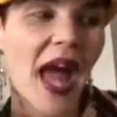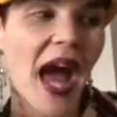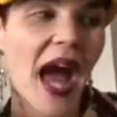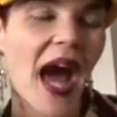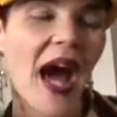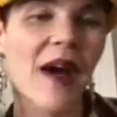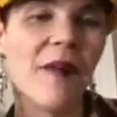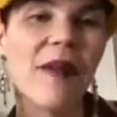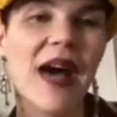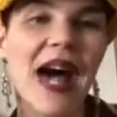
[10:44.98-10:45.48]

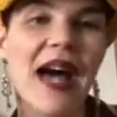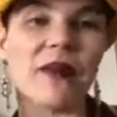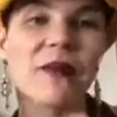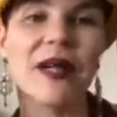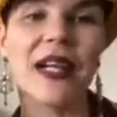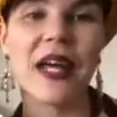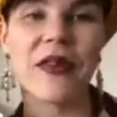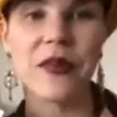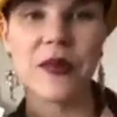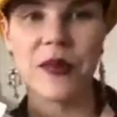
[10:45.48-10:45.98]
And
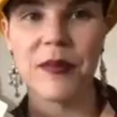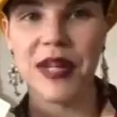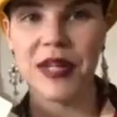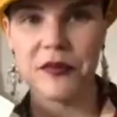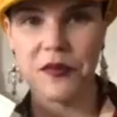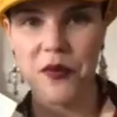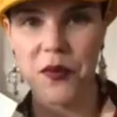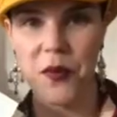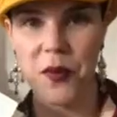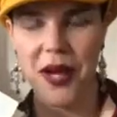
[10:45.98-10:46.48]
when I thought about
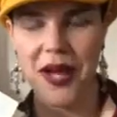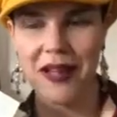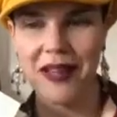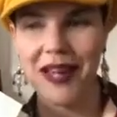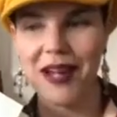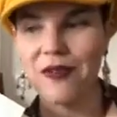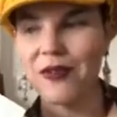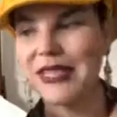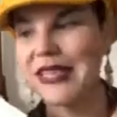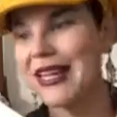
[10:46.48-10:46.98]
it for a while,
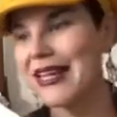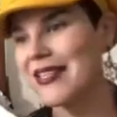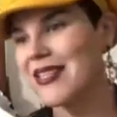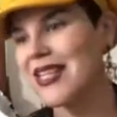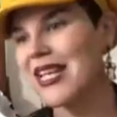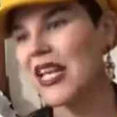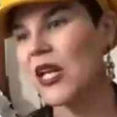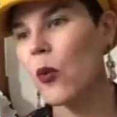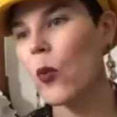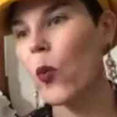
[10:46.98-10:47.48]
I
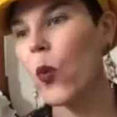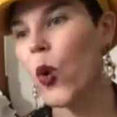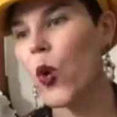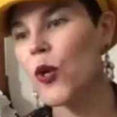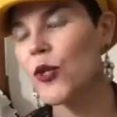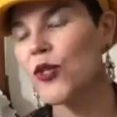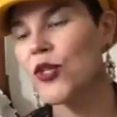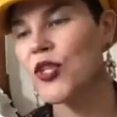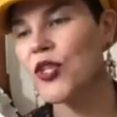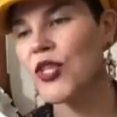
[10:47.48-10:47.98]
realized it
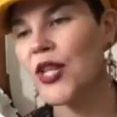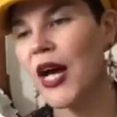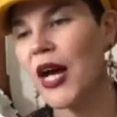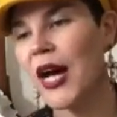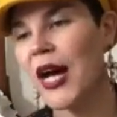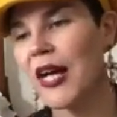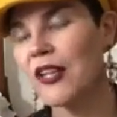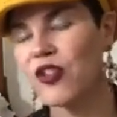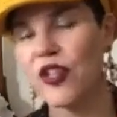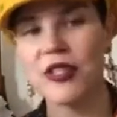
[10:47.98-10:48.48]
was
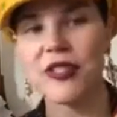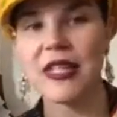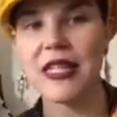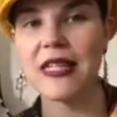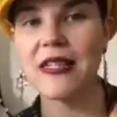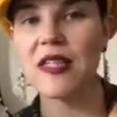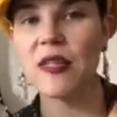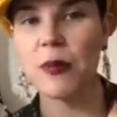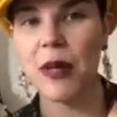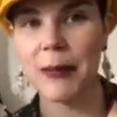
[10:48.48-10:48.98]
Just
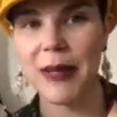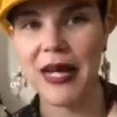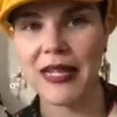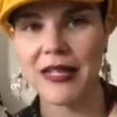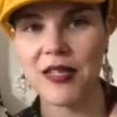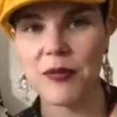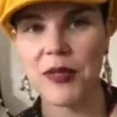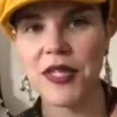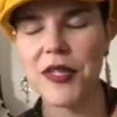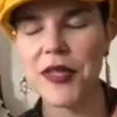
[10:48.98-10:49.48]
Kids by Patti
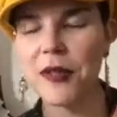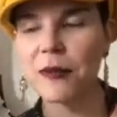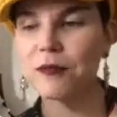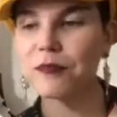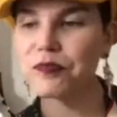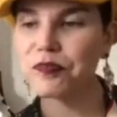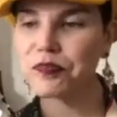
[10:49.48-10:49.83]
Smith.